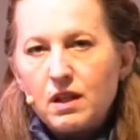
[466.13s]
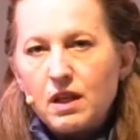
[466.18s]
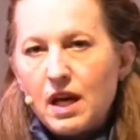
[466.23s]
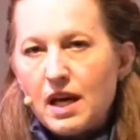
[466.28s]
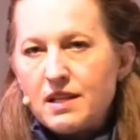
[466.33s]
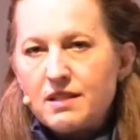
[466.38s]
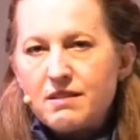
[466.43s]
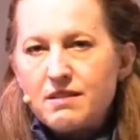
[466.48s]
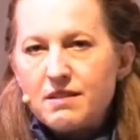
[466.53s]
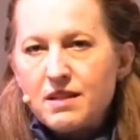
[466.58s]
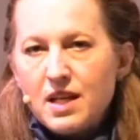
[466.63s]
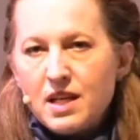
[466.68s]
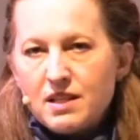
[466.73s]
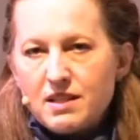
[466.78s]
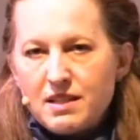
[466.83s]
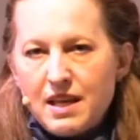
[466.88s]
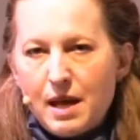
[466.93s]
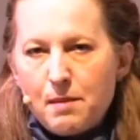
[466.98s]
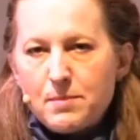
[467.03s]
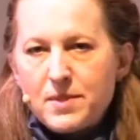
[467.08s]
As
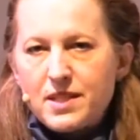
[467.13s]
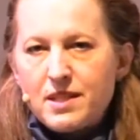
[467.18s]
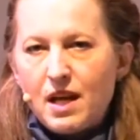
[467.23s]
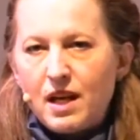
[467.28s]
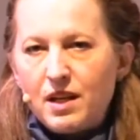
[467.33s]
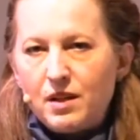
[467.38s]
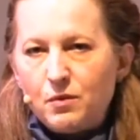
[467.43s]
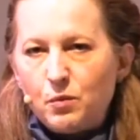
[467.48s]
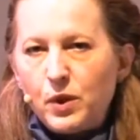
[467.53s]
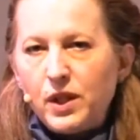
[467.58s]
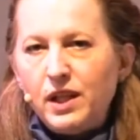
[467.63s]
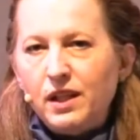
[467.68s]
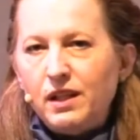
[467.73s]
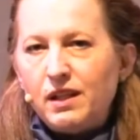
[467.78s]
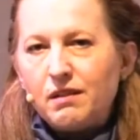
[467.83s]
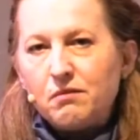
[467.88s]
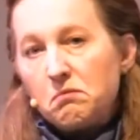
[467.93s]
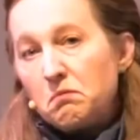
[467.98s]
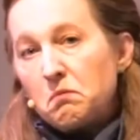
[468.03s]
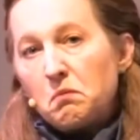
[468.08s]
Sam said,
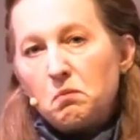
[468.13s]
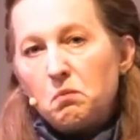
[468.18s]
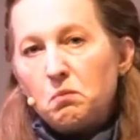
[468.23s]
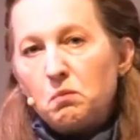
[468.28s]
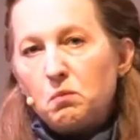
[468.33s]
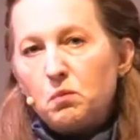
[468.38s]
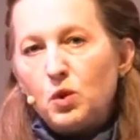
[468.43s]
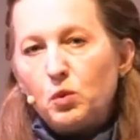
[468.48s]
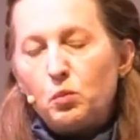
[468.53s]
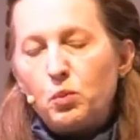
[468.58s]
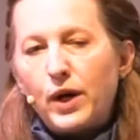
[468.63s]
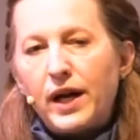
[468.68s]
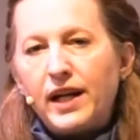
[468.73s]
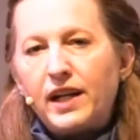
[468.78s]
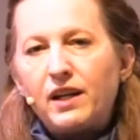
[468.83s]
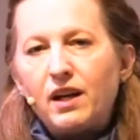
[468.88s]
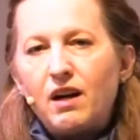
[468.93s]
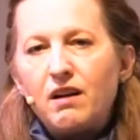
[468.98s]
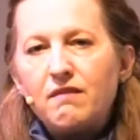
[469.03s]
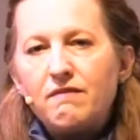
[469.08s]
we will
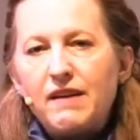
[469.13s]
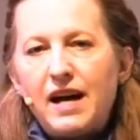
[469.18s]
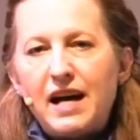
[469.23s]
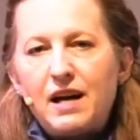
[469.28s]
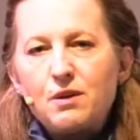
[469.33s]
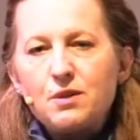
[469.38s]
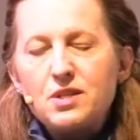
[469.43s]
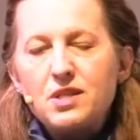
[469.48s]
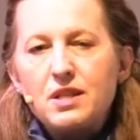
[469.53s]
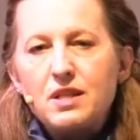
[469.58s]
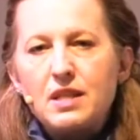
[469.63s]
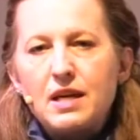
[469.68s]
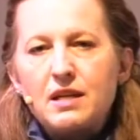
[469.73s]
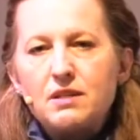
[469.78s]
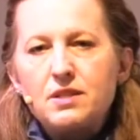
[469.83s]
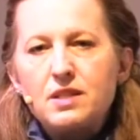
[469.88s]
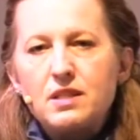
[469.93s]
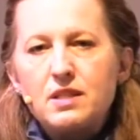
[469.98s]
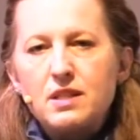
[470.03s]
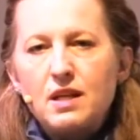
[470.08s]
break our vows a
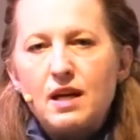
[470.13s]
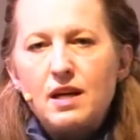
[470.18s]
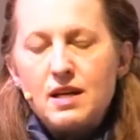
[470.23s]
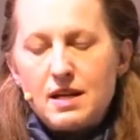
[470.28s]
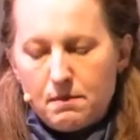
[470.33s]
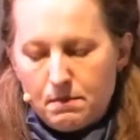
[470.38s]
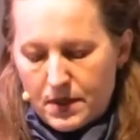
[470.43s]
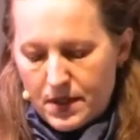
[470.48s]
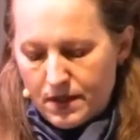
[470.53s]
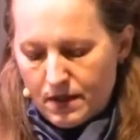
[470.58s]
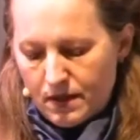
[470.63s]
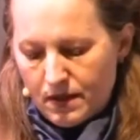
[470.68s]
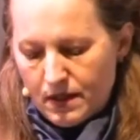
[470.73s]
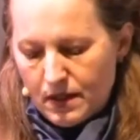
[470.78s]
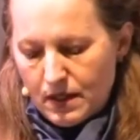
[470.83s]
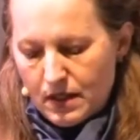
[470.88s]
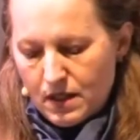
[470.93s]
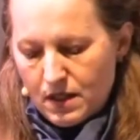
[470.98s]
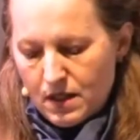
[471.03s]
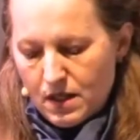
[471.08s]
thousand times.
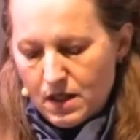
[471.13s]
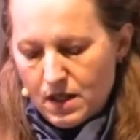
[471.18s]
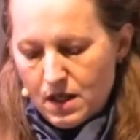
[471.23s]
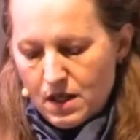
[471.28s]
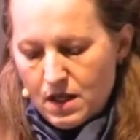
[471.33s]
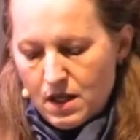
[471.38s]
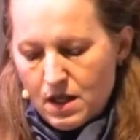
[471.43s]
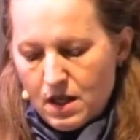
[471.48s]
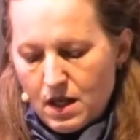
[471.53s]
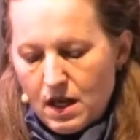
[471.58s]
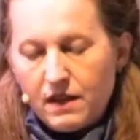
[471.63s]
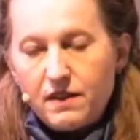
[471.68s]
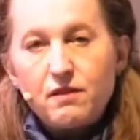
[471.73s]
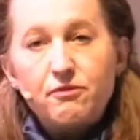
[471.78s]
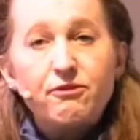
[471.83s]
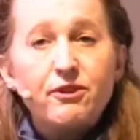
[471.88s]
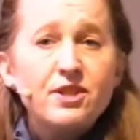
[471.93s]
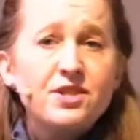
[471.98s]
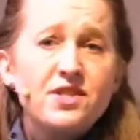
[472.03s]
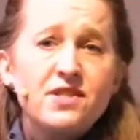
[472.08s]
And the
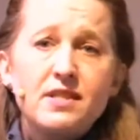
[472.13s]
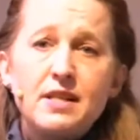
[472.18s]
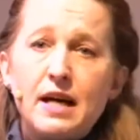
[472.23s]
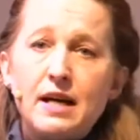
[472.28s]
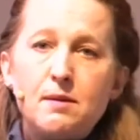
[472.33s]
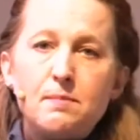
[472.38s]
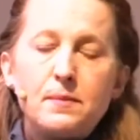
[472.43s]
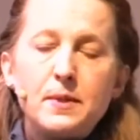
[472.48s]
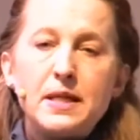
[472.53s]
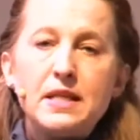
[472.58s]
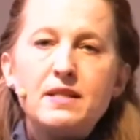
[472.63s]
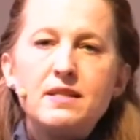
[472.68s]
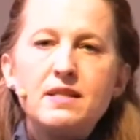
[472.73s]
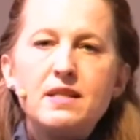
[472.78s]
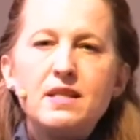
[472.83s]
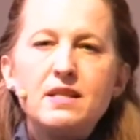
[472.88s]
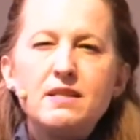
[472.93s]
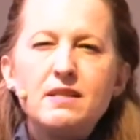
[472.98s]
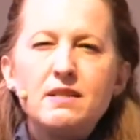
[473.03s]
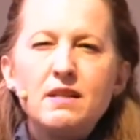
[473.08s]
first step is
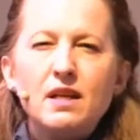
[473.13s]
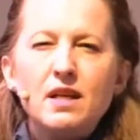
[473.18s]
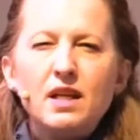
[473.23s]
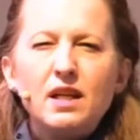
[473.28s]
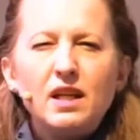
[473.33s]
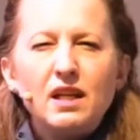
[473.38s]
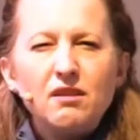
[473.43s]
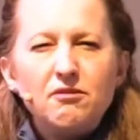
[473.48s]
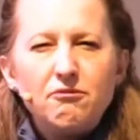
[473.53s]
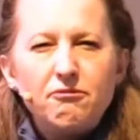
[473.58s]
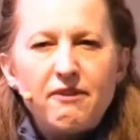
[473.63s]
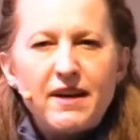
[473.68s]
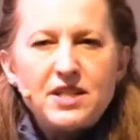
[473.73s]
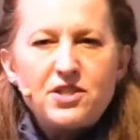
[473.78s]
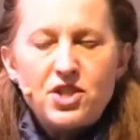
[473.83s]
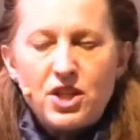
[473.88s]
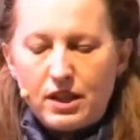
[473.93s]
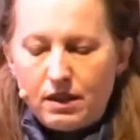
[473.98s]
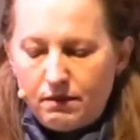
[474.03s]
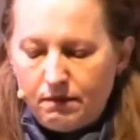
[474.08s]
this
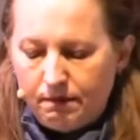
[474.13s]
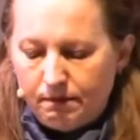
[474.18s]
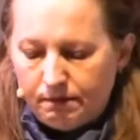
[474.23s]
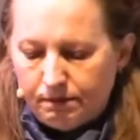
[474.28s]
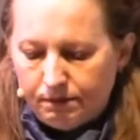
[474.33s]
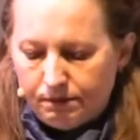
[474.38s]
confession.